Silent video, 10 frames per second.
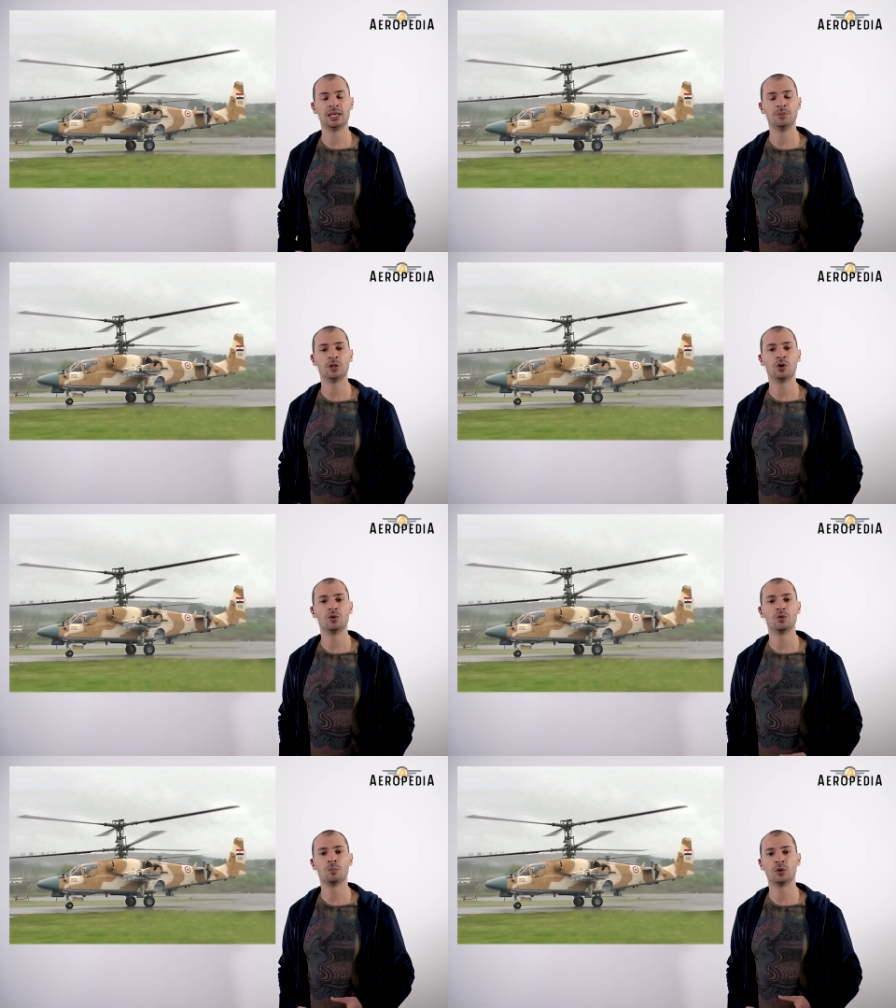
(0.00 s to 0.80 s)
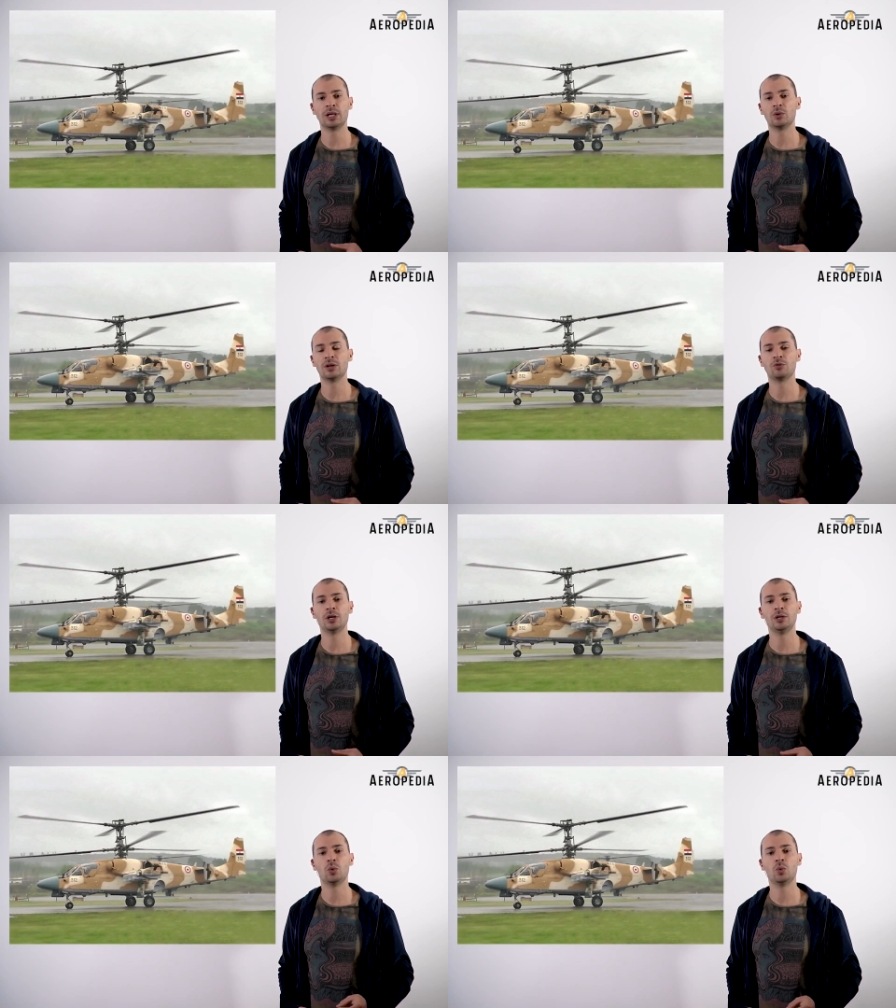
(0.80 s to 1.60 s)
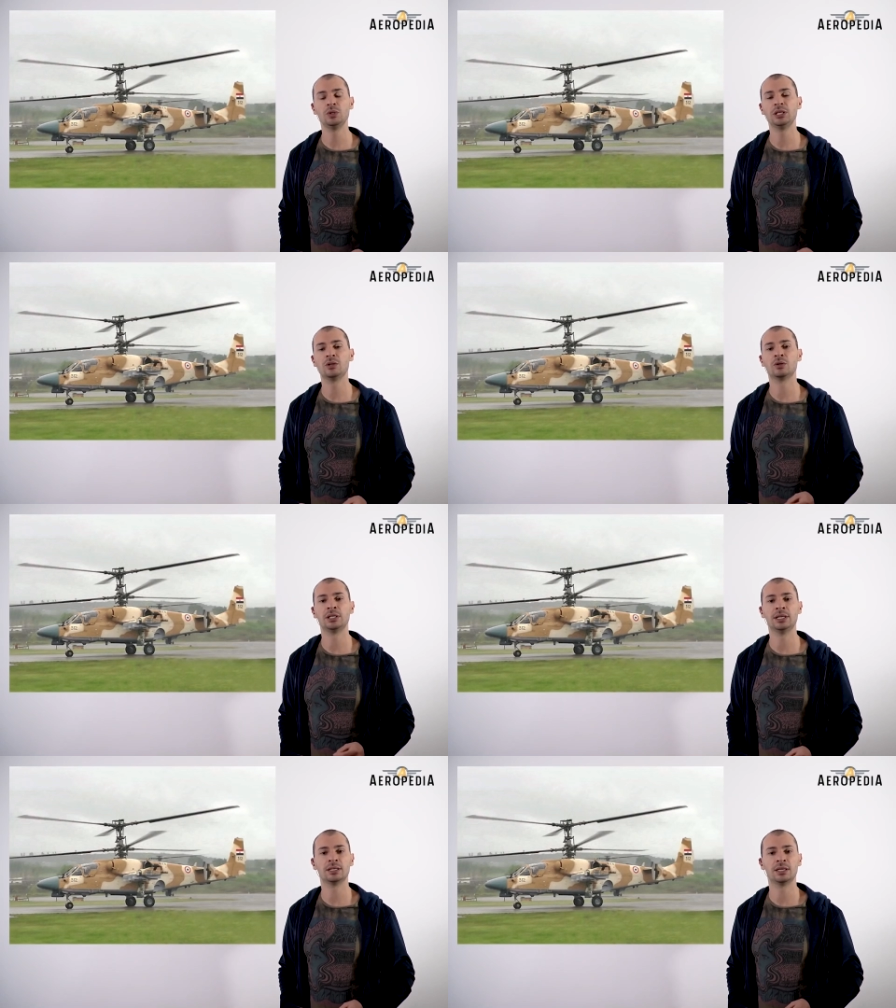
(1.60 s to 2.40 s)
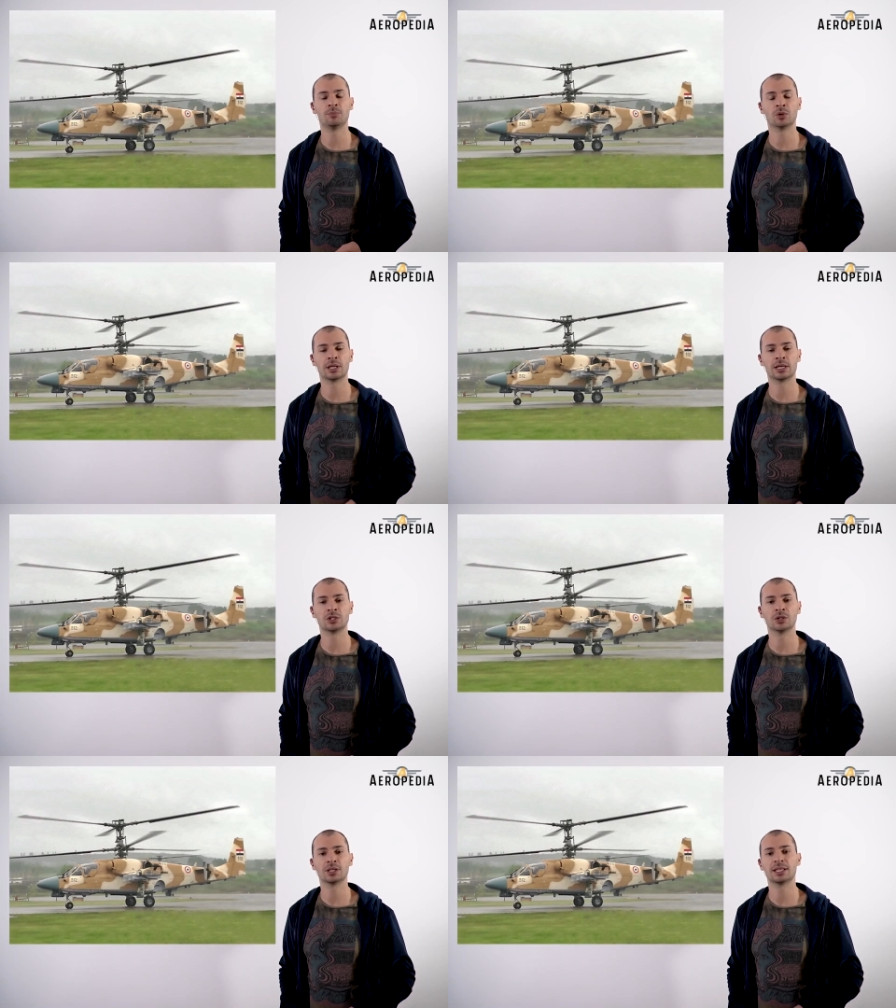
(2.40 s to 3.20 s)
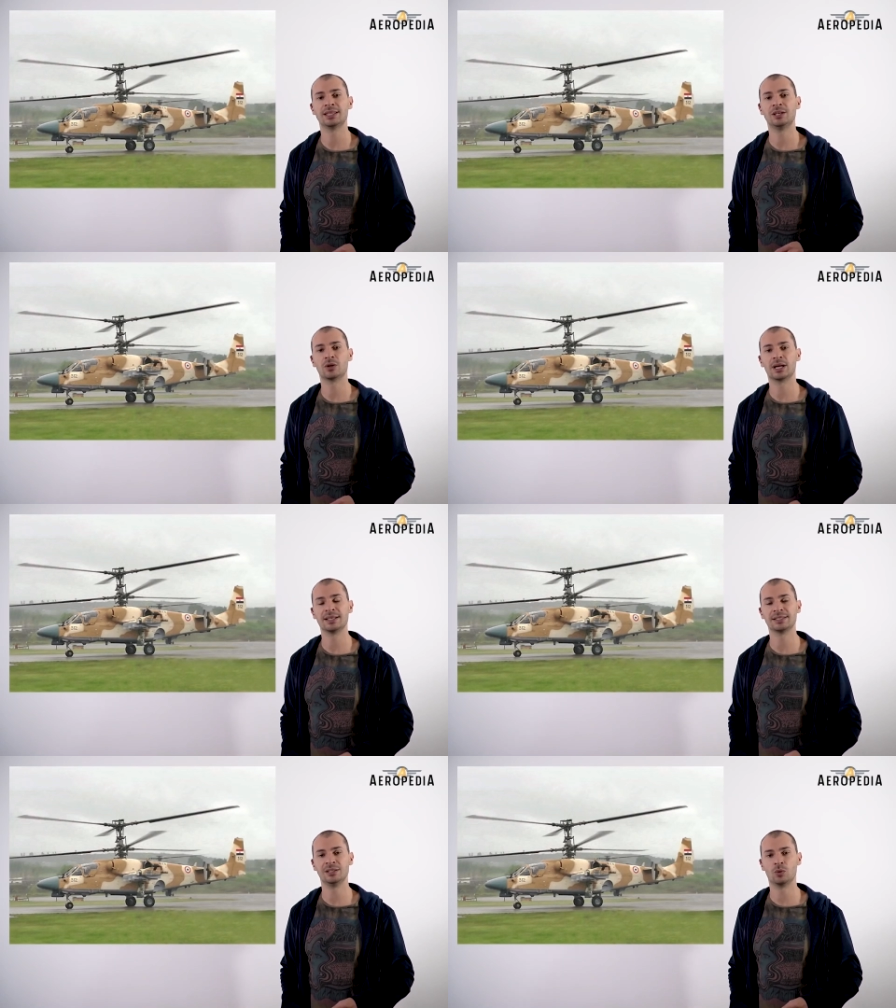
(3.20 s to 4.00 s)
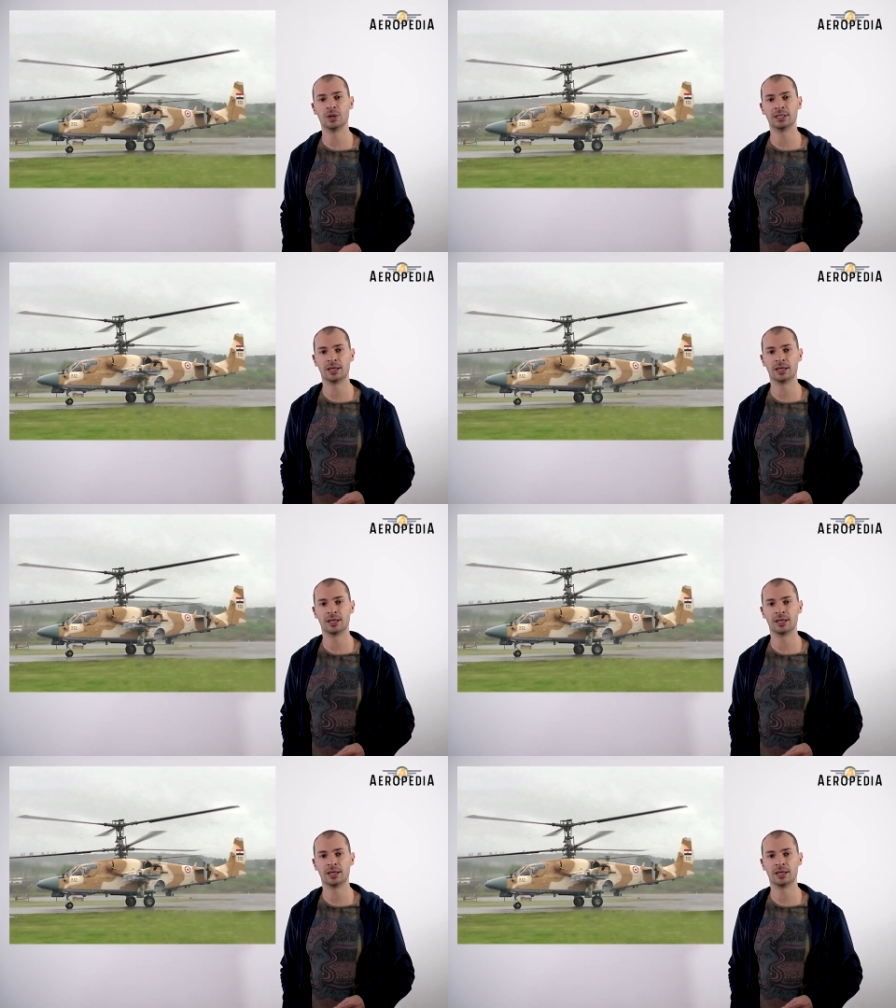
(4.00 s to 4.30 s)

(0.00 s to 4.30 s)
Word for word: for now, was the only export customer of the Ka-52.